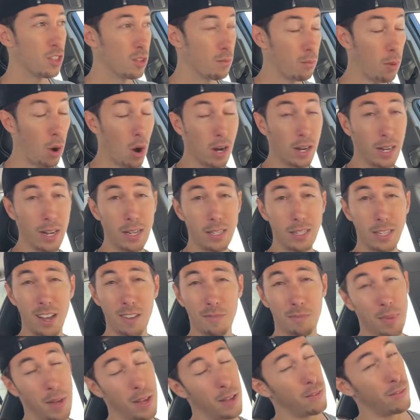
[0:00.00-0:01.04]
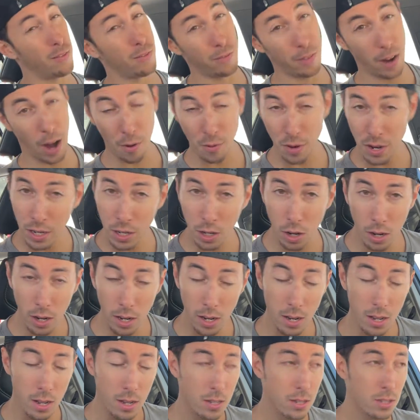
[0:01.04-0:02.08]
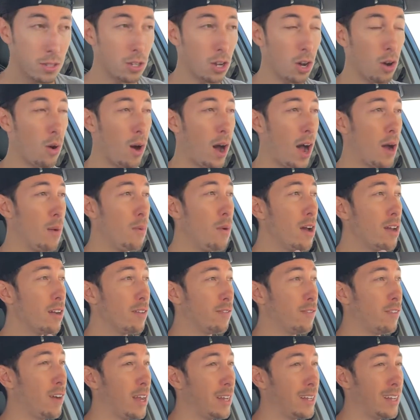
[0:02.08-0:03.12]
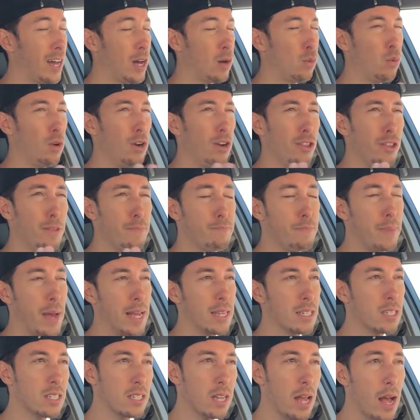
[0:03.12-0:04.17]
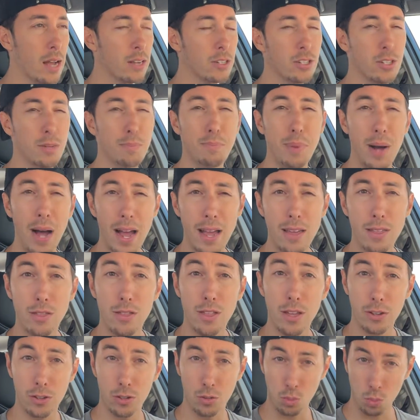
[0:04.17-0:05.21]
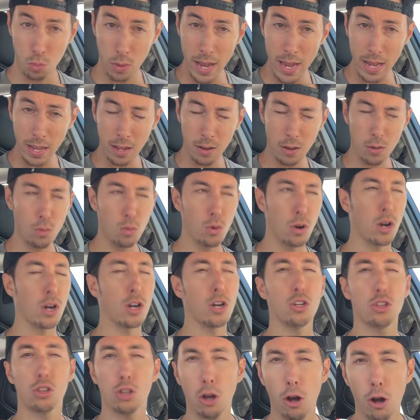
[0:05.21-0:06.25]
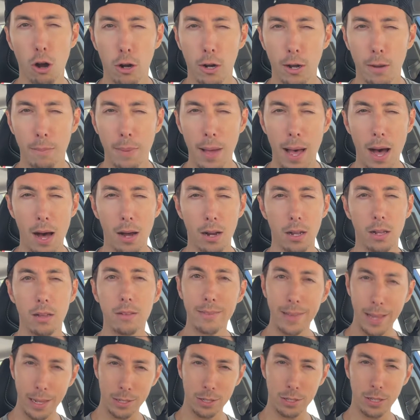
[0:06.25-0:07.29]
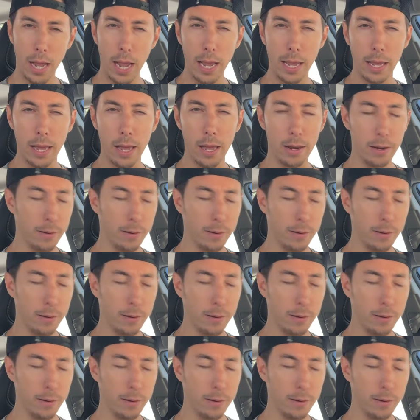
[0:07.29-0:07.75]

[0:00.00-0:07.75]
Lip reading: markets have been very good, so I wanted to find out what are the best stocks to buy this week. We're going to talk about it. Let's dig in.